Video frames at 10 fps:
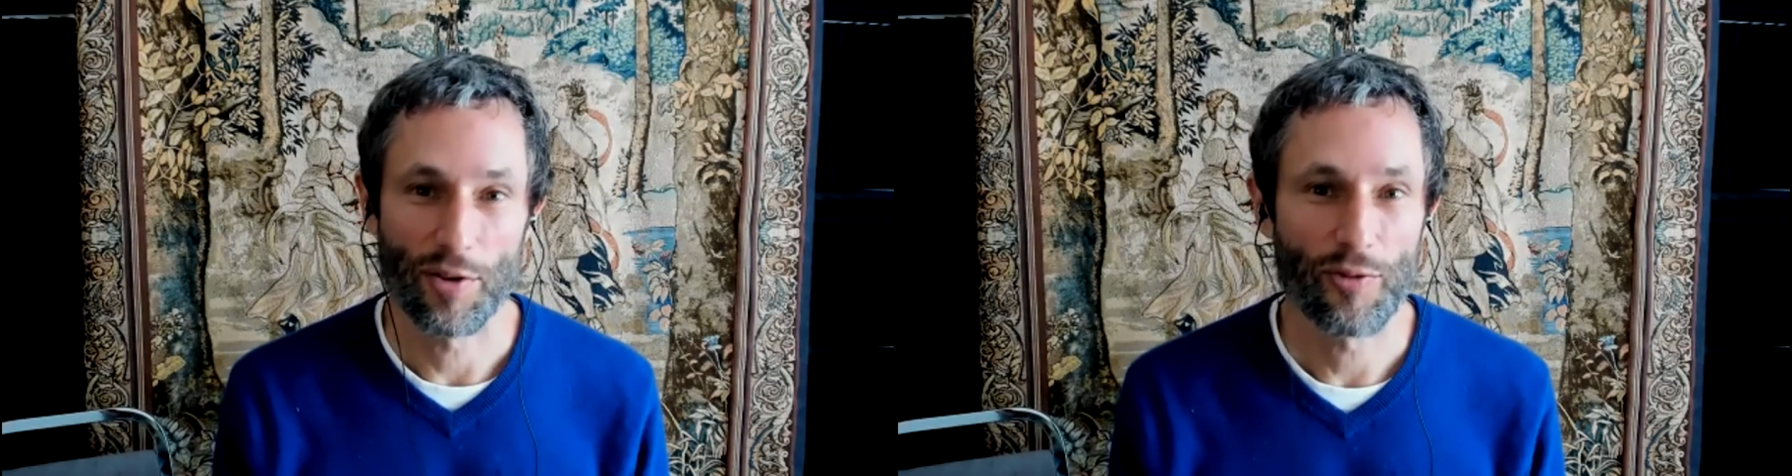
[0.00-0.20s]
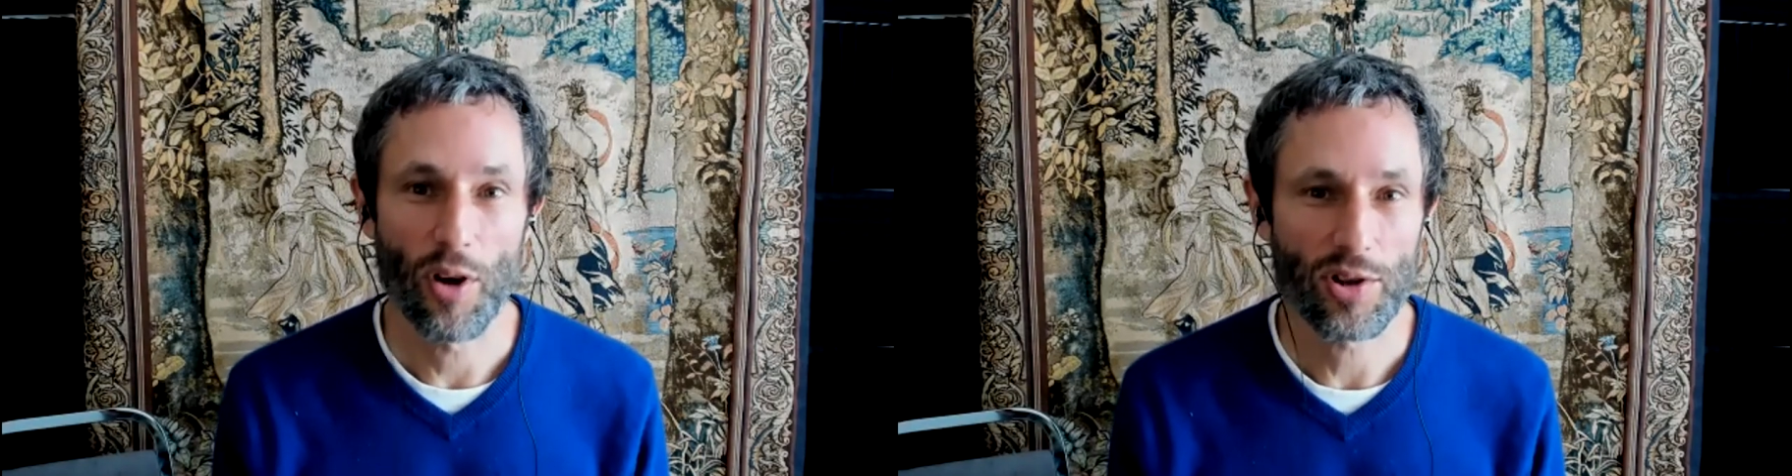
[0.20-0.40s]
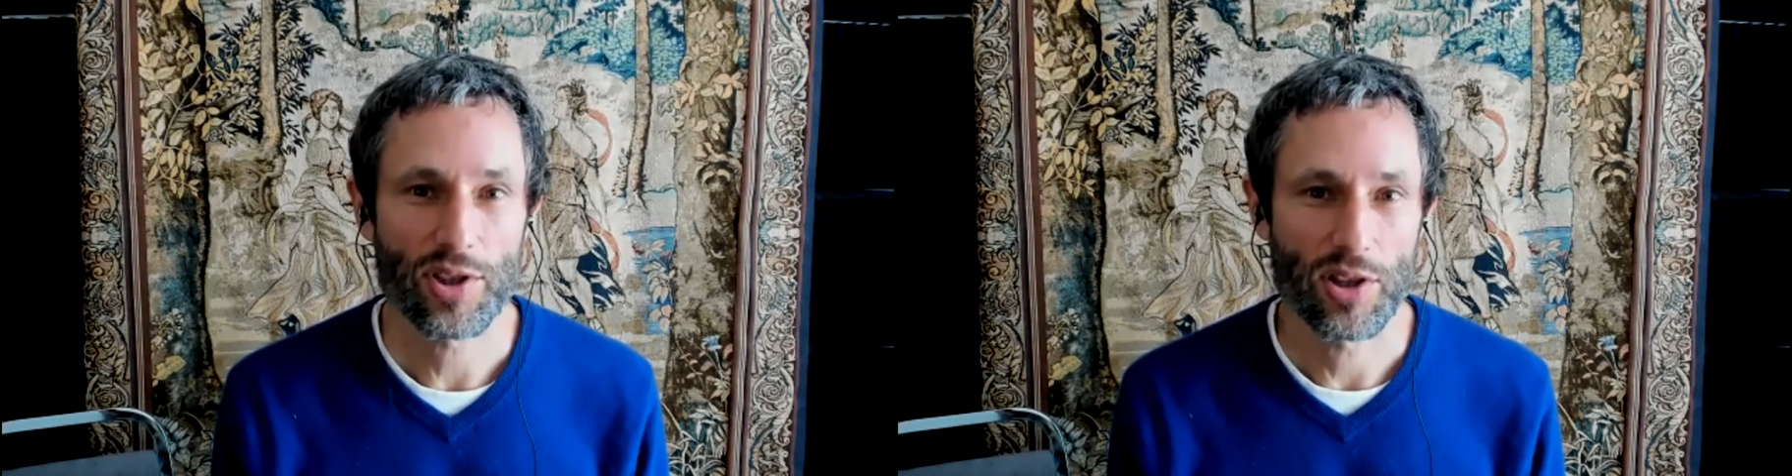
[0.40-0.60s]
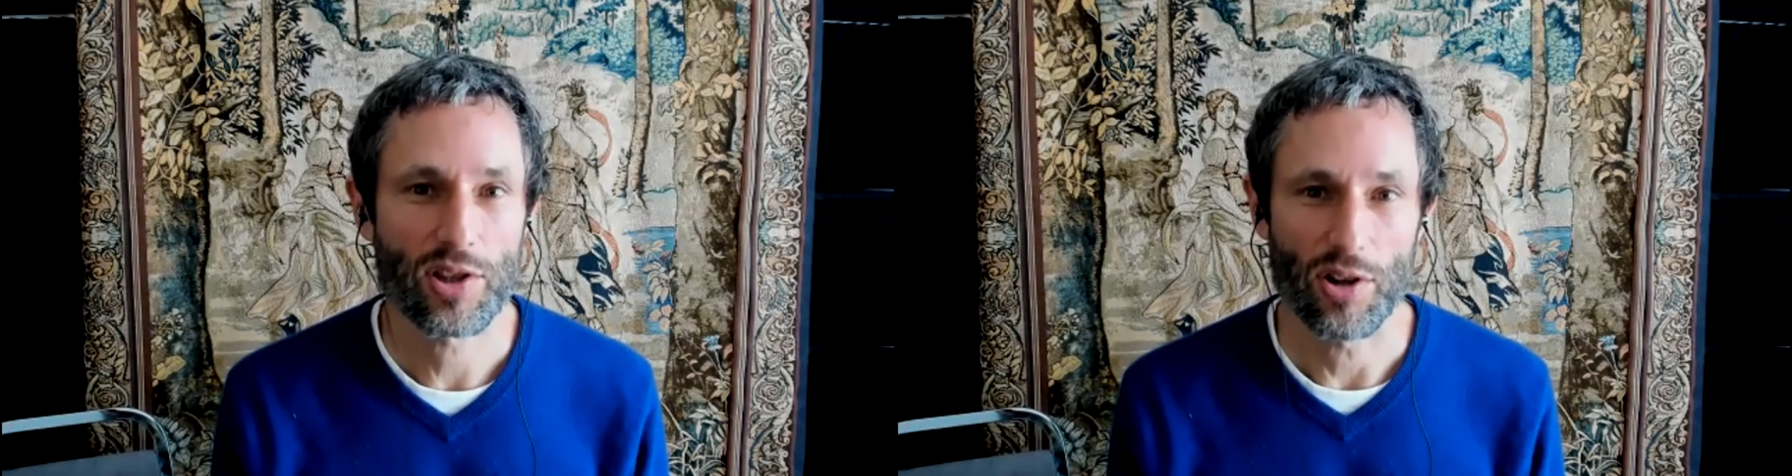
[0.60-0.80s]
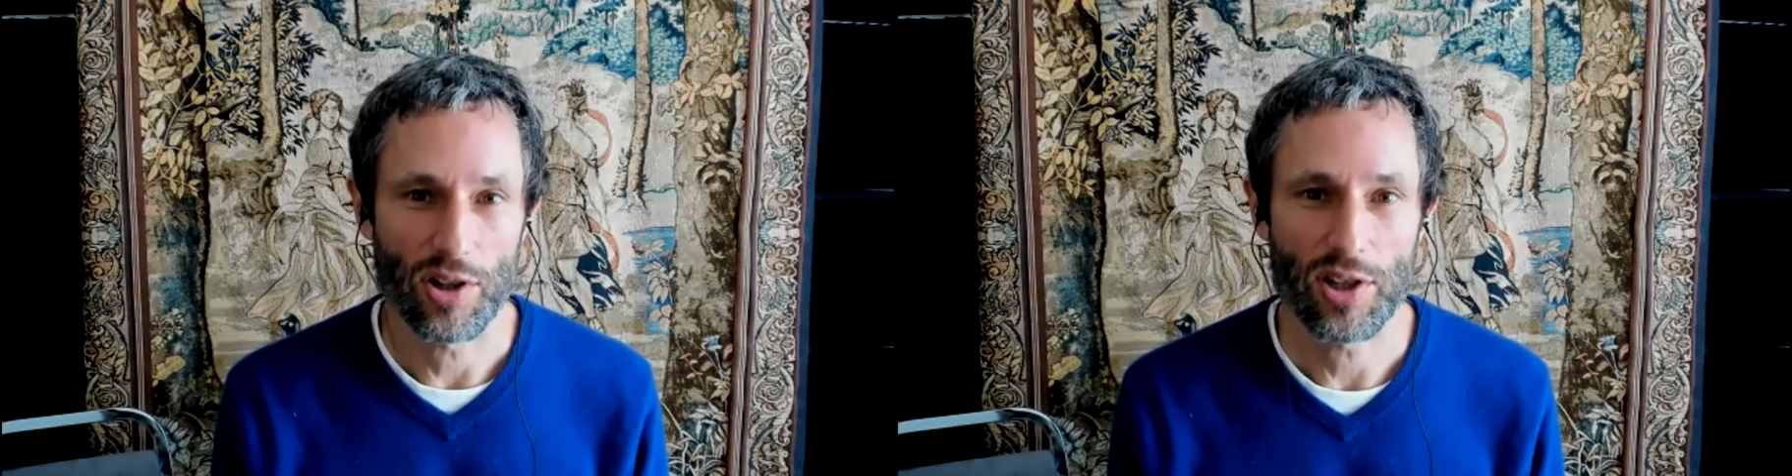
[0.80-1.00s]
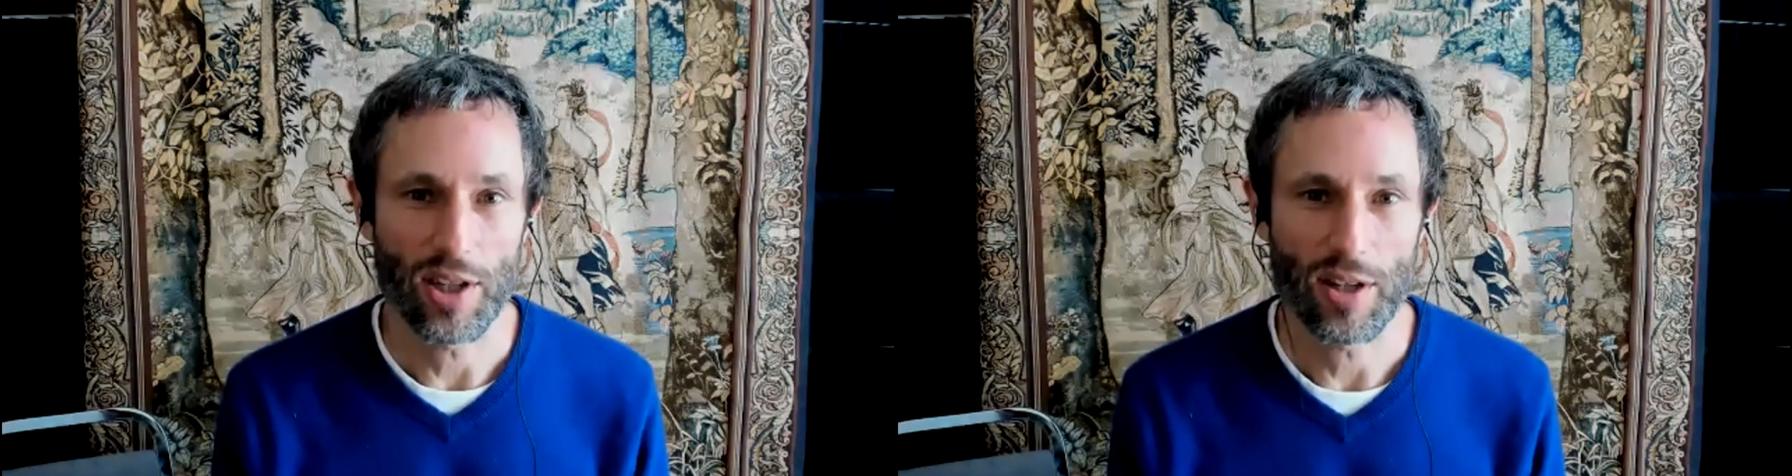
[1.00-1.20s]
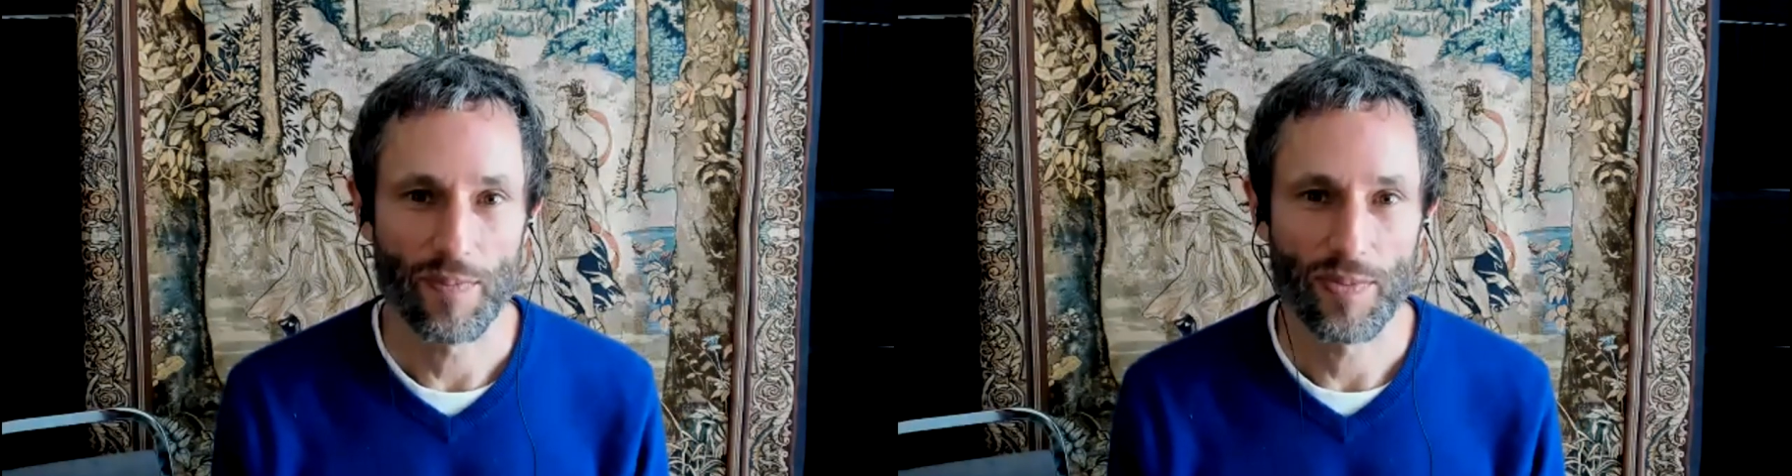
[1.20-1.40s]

false certainty?